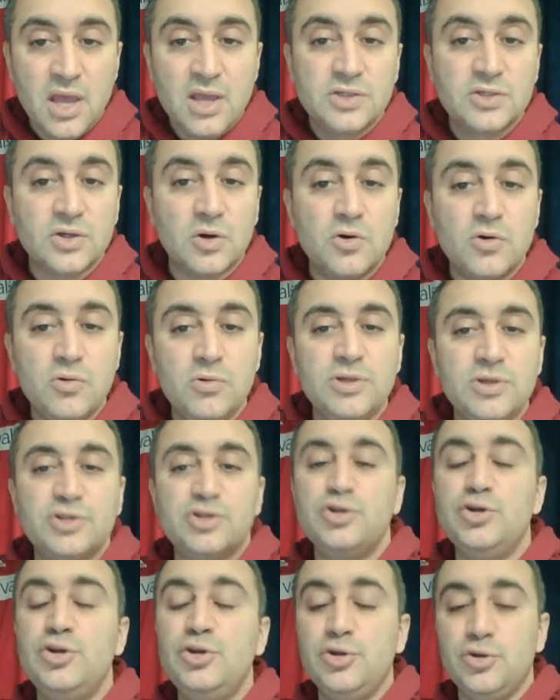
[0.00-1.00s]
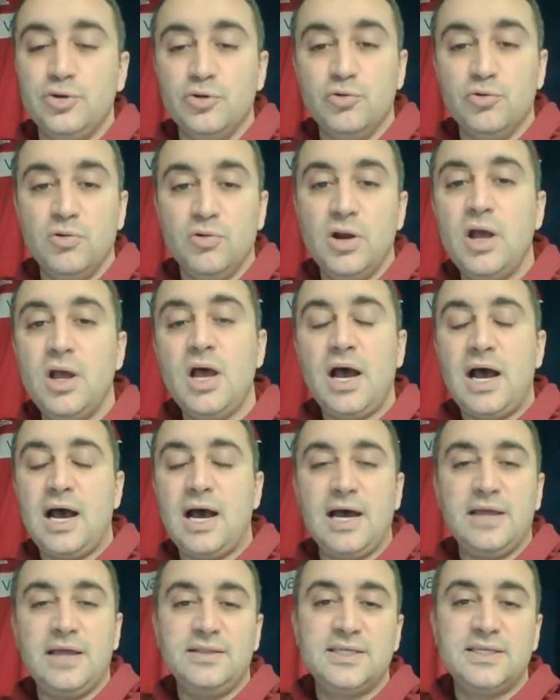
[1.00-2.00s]
So who is new
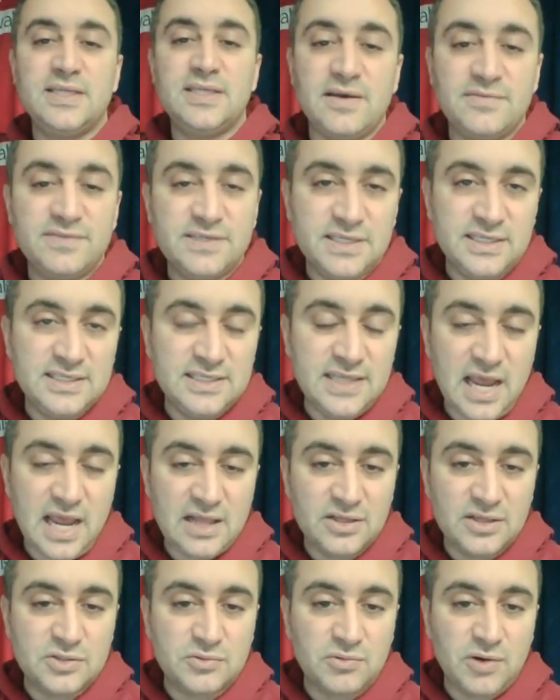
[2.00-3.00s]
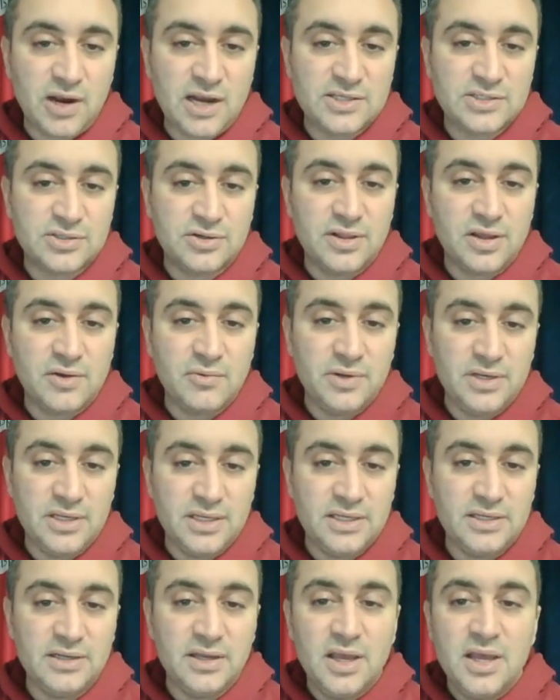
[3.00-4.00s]
on this FC Dallas roster that we
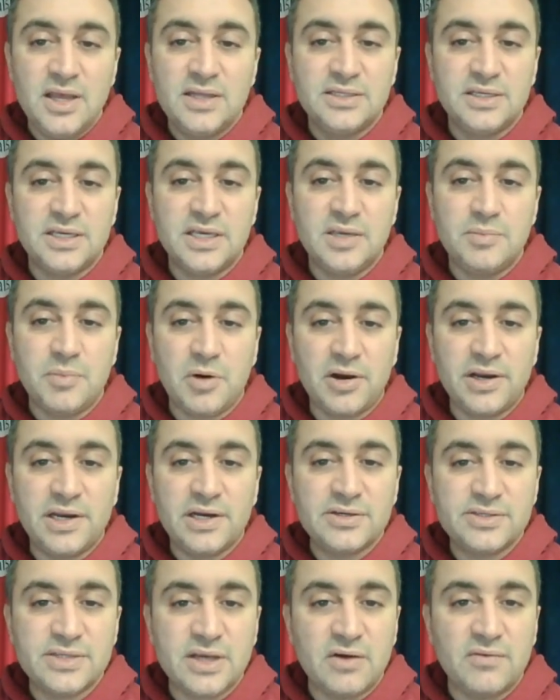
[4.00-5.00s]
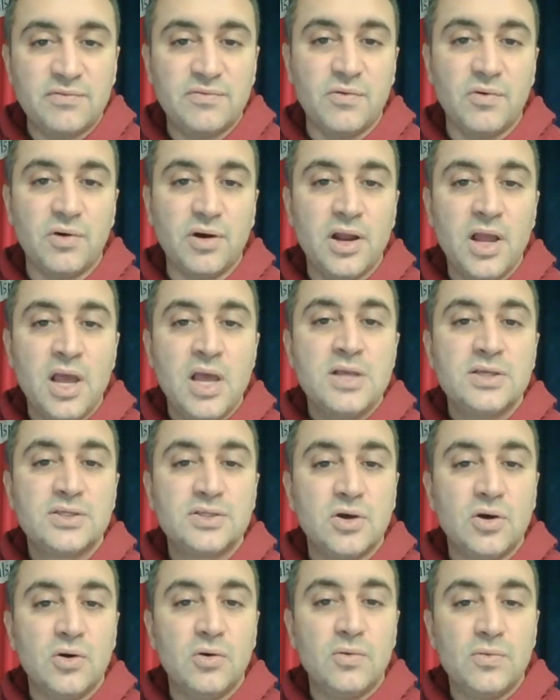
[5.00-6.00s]
need to keep our ears out for?
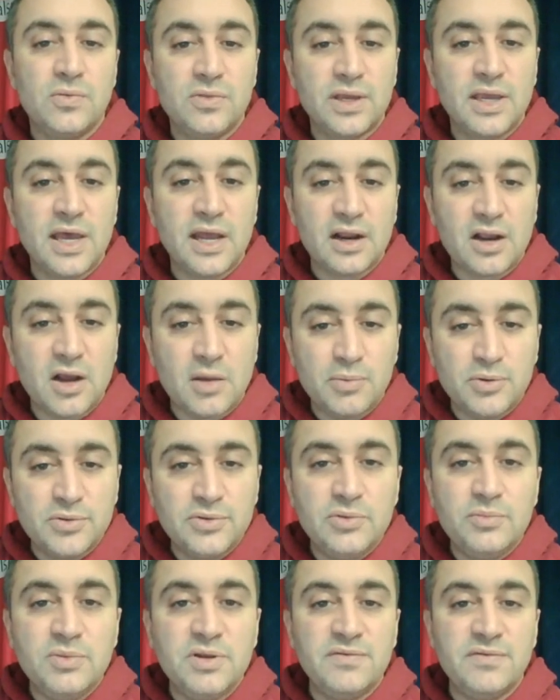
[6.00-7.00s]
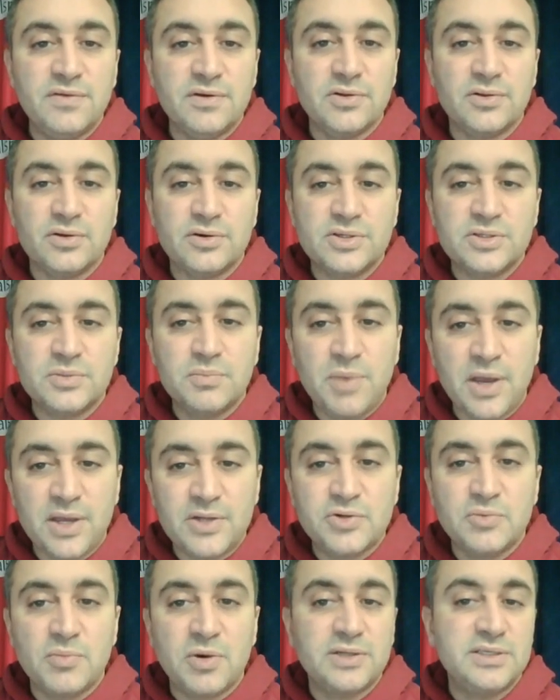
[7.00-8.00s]
So they got a couple new midfielders.
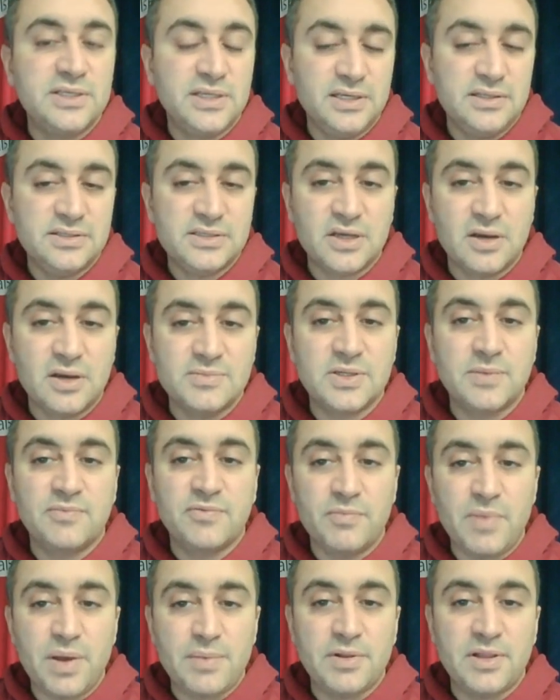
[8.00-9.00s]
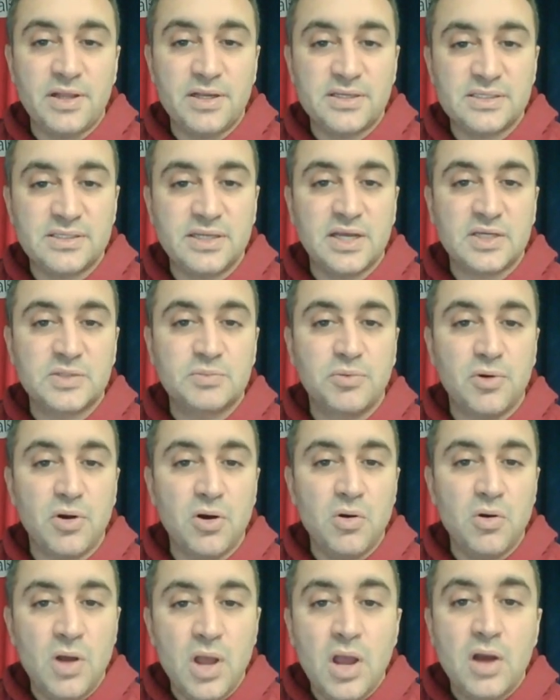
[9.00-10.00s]
Pedro Martins comes up from MLS Next
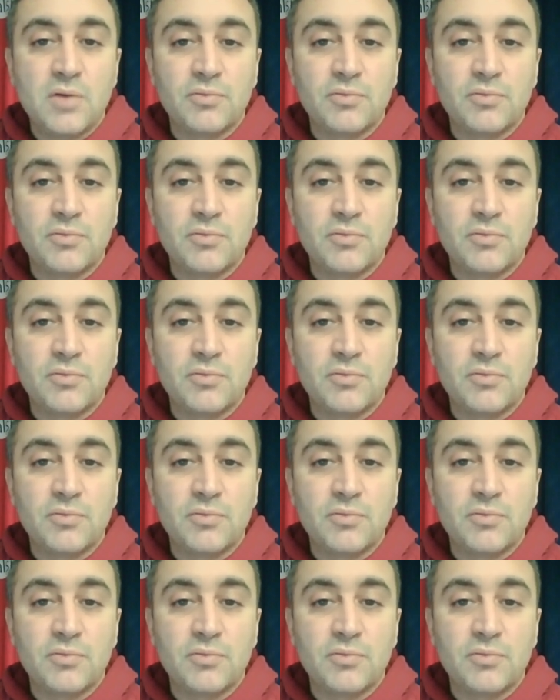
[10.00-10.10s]
Pro.